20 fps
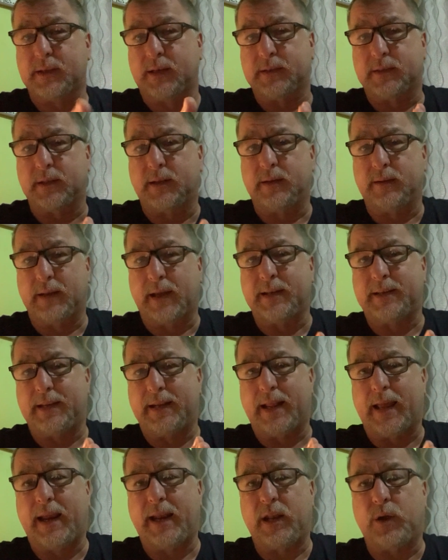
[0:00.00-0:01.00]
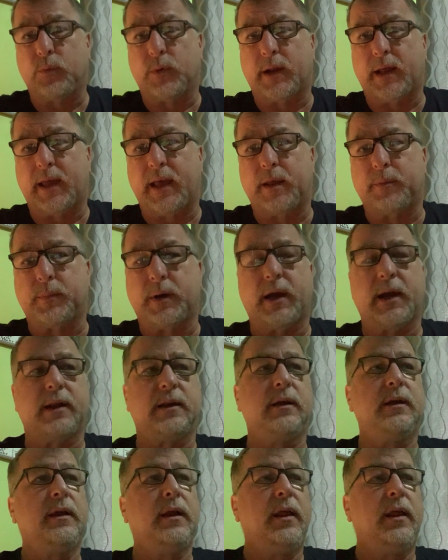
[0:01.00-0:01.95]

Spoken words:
like the 1980 when I had mine.